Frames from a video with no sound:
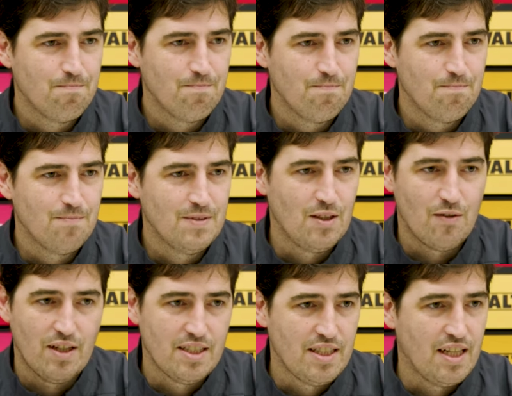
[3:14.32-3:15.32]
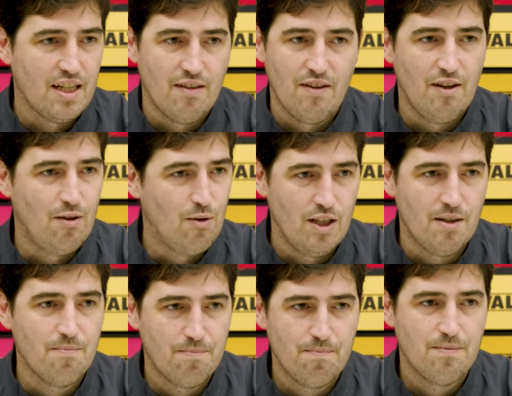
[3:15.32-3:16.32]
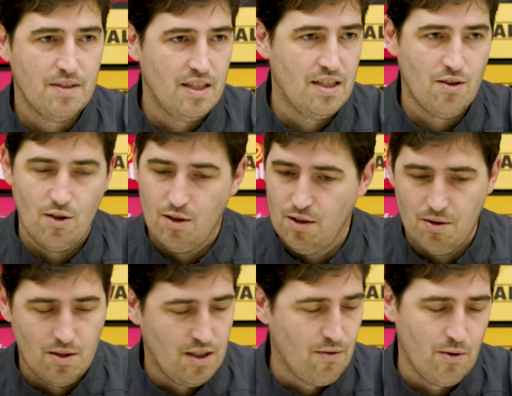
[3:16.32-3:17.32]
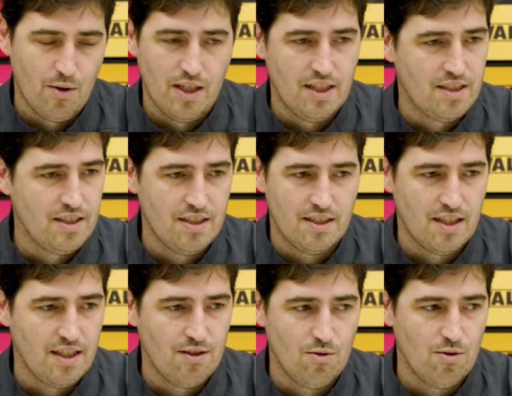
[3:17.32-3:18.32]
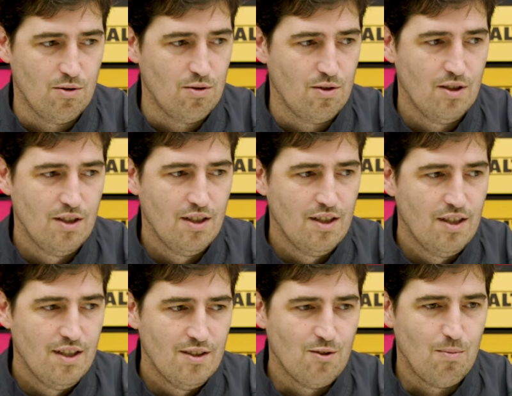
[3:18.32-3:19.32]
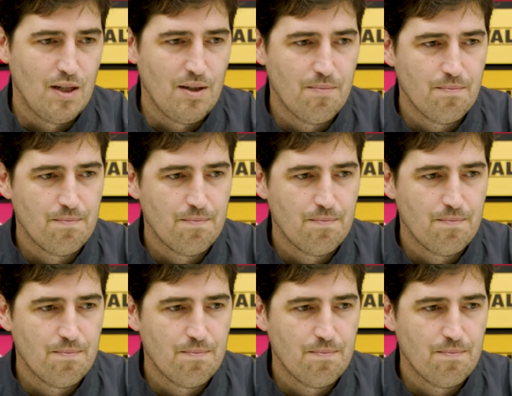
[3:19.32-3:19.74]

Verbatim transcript: Ryan Christie. The rest okay. are available. Yeah. The everyone all, else is okay. Everyone else is ready to to play.